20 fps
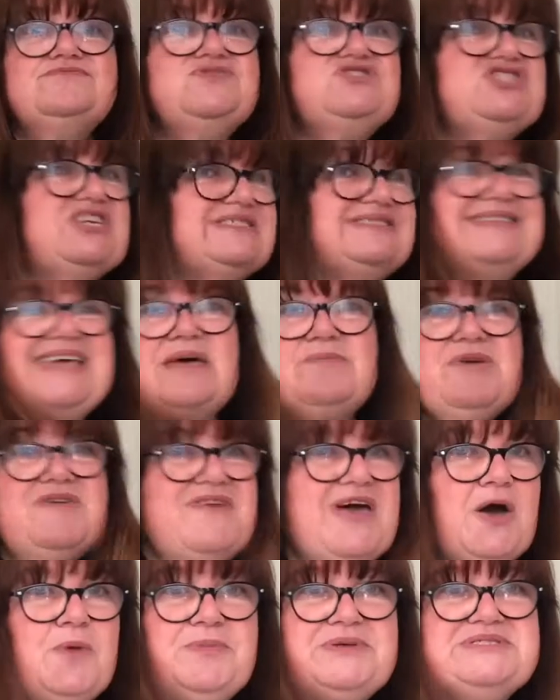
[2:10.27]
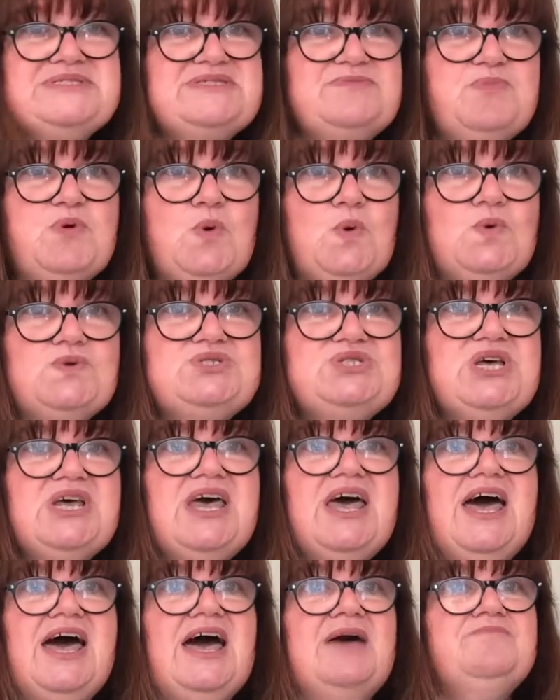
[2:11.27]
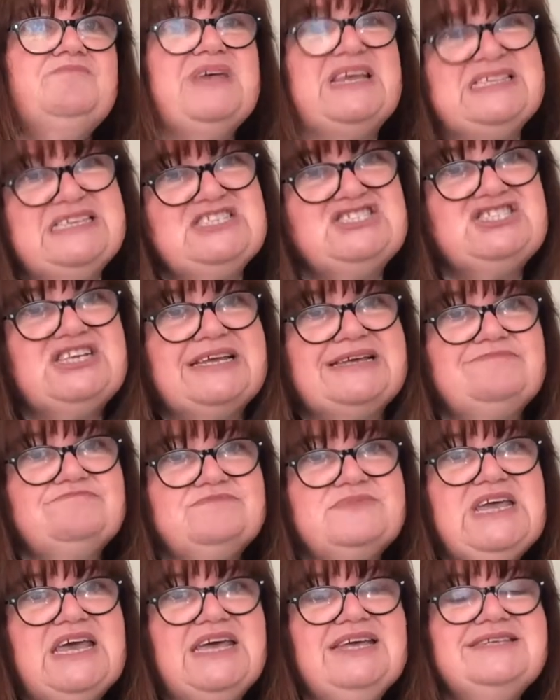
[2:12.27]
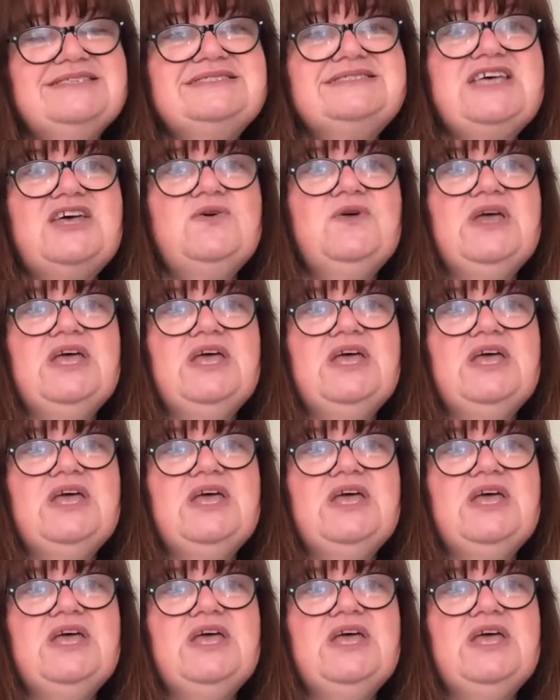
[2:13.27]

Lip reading: just to get a bit of help and support initially. Yeah, so